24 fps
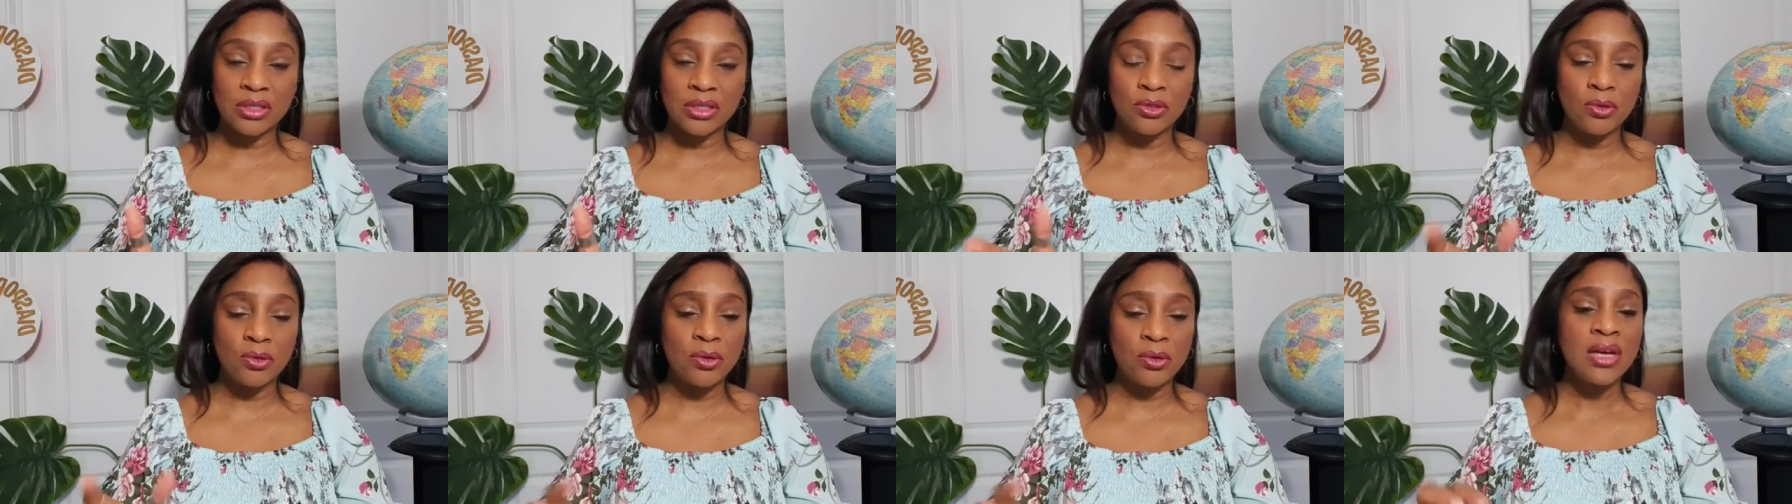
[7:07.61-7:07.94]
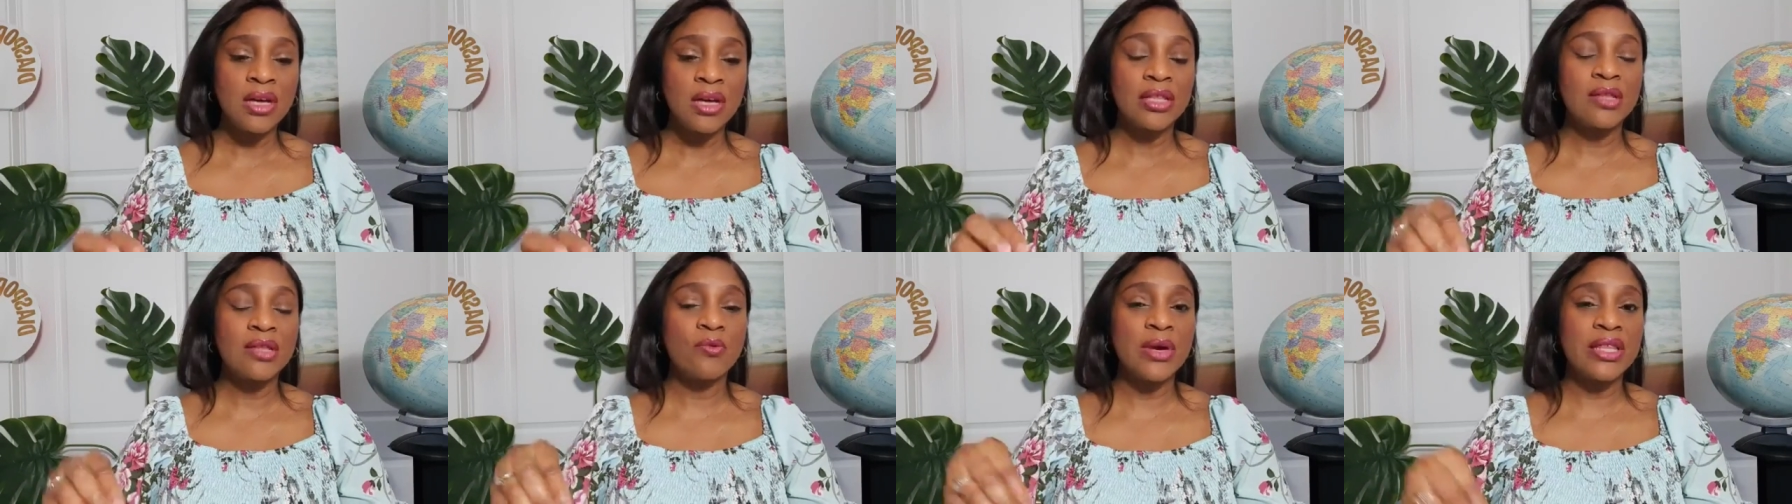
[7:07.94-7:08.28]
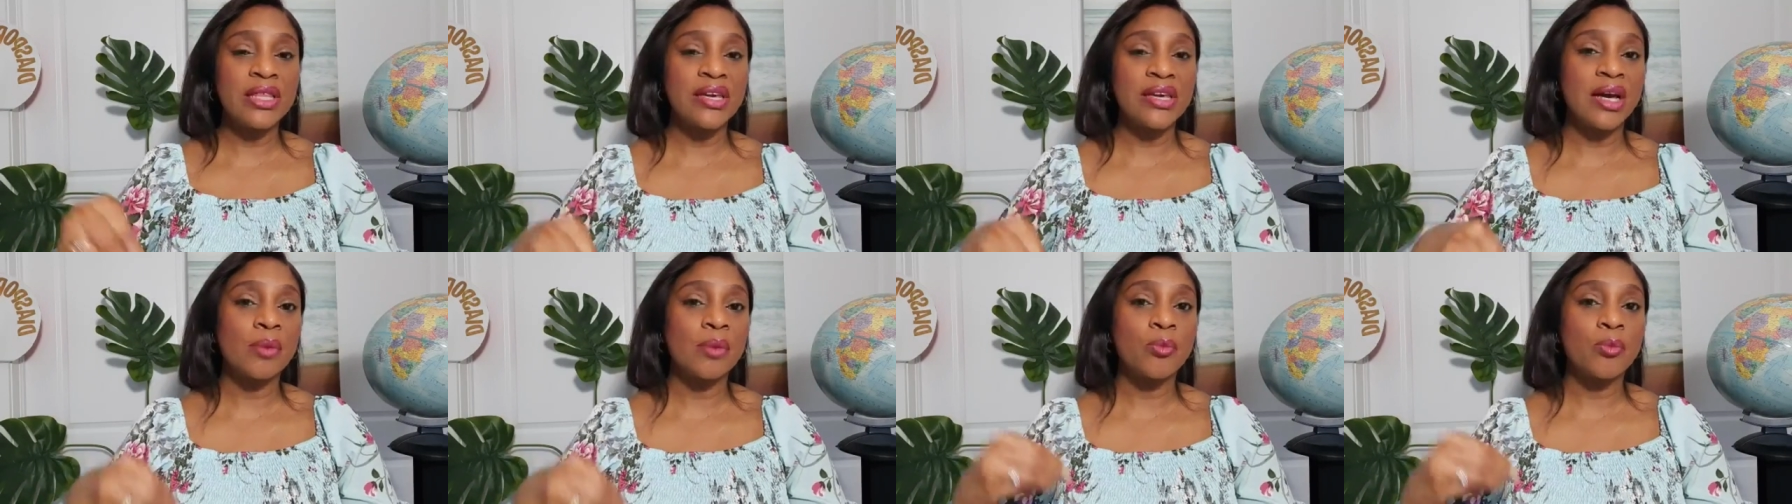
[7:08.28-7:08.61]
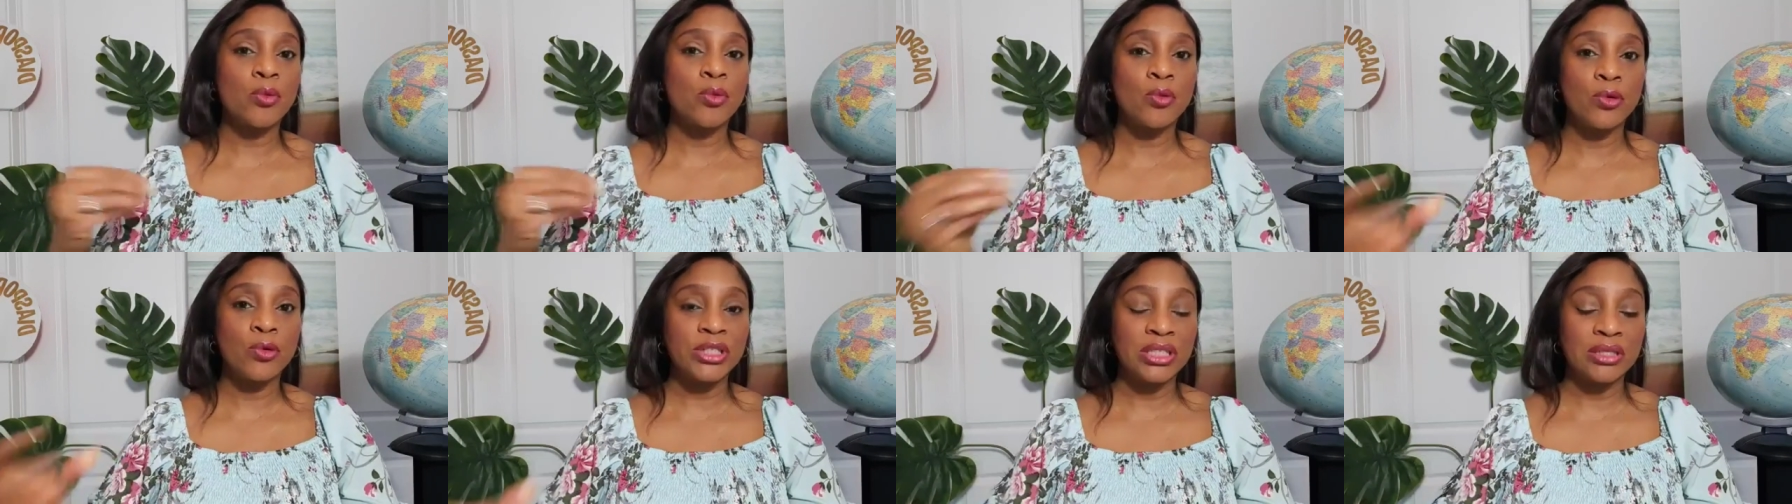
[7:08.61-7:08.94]
You know, the way they
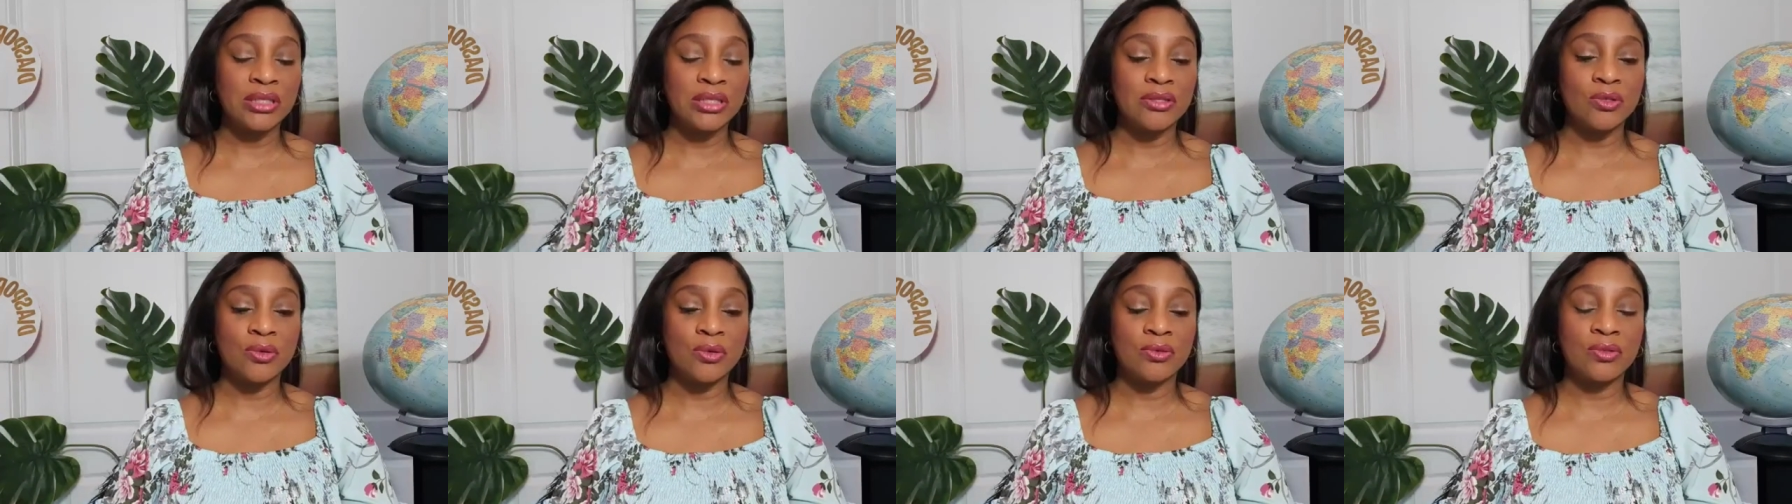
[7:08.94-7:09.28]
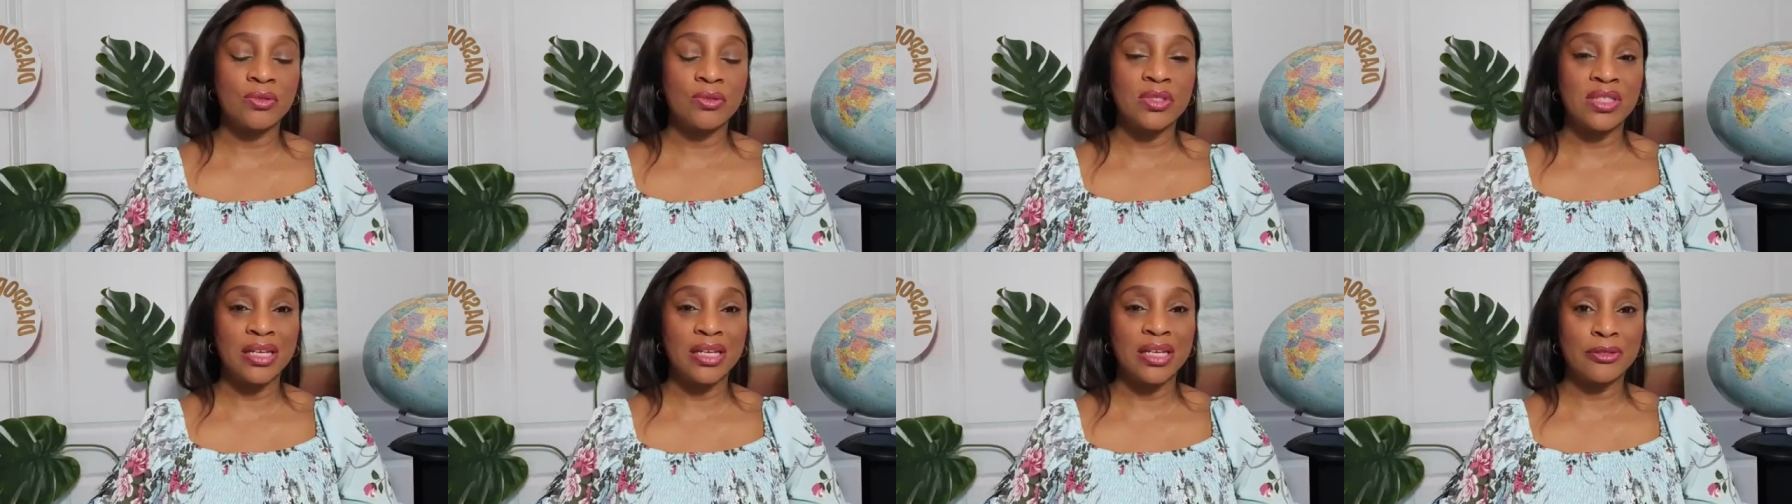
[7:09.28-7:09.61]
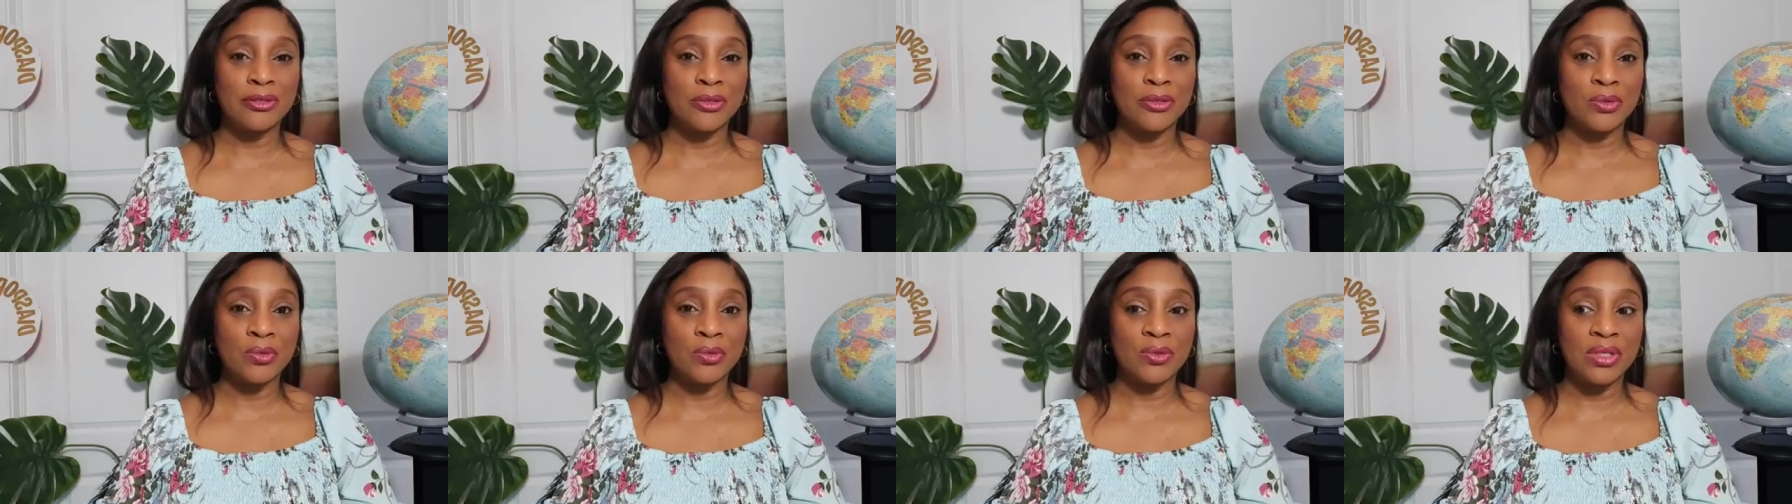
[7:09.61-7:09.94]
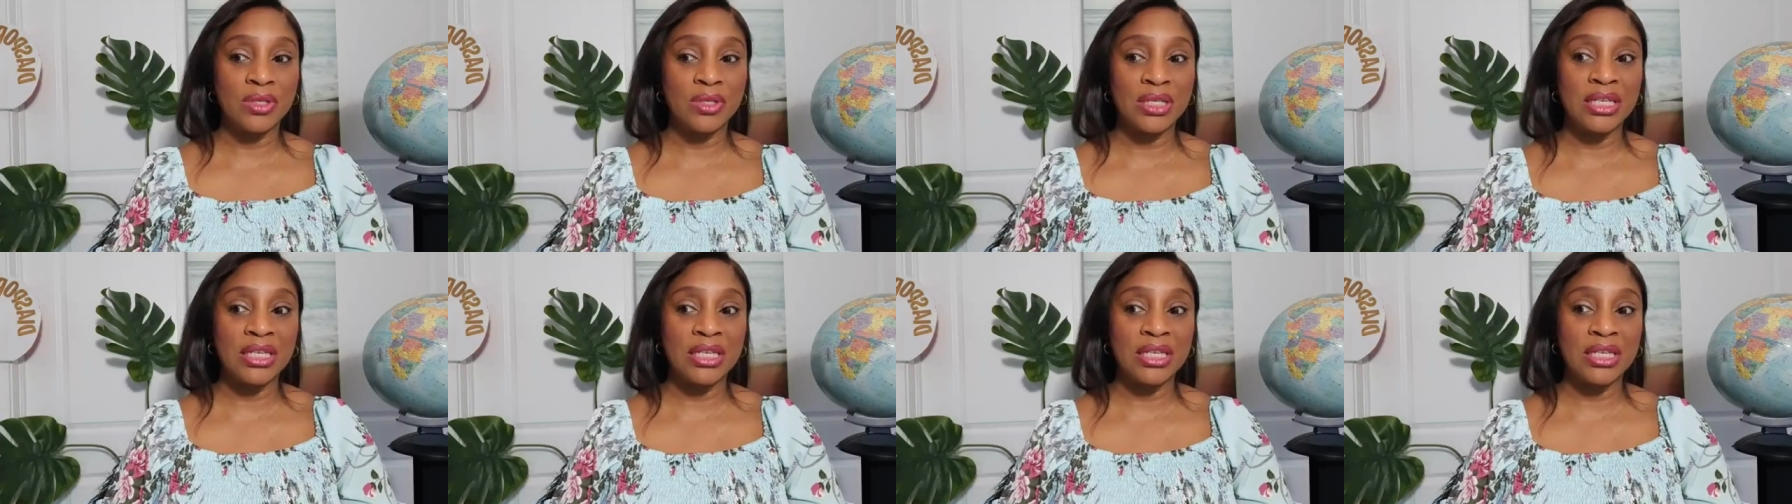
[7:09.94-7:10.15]
approach it is going to tell you